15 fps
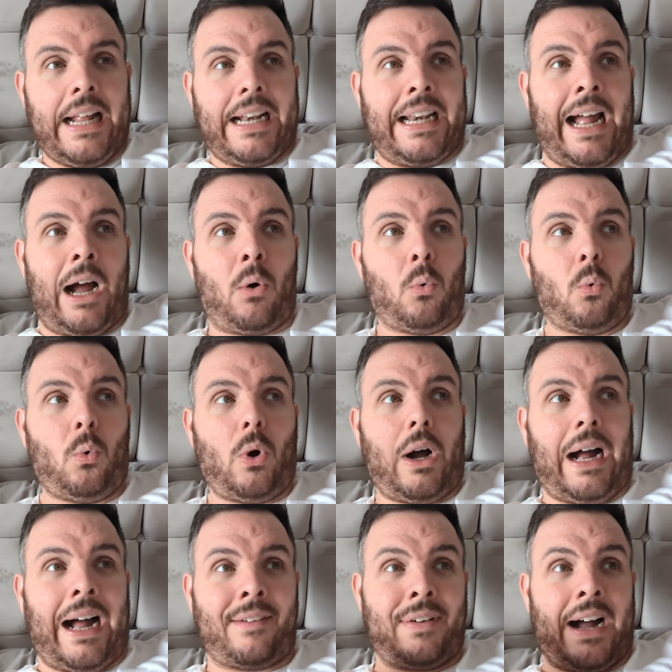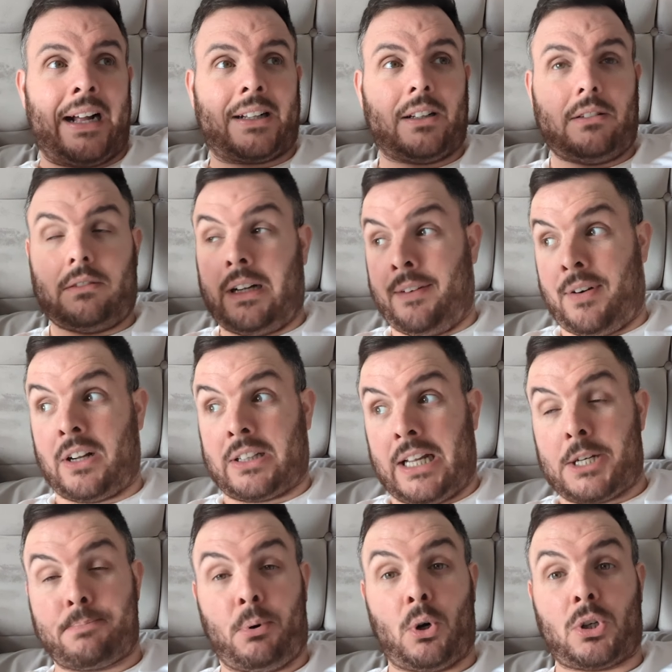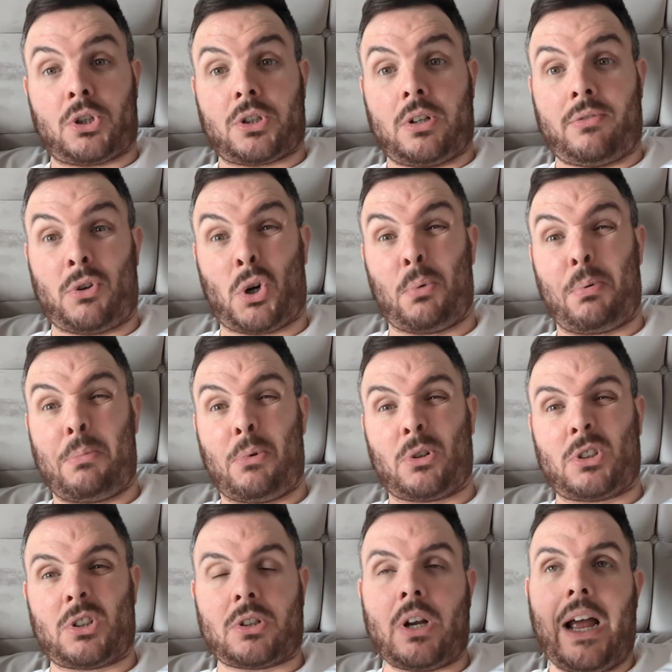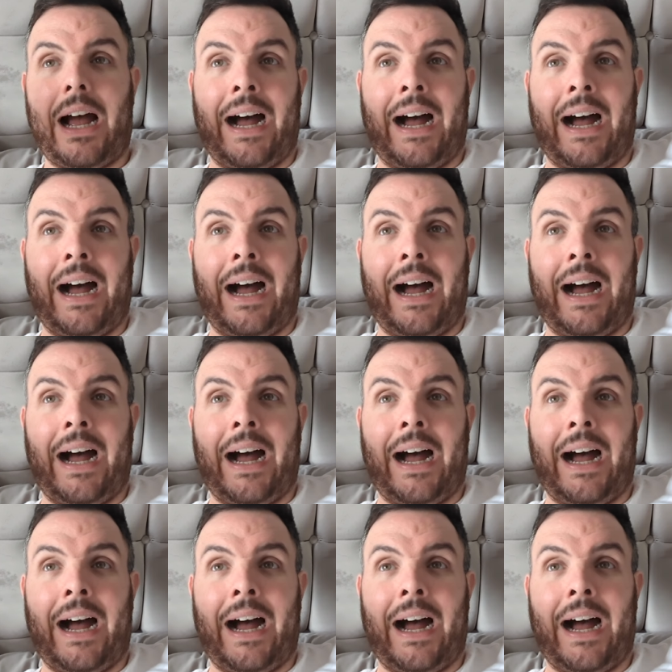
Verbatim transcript: Now, I've had I've had this bus for a couple of months,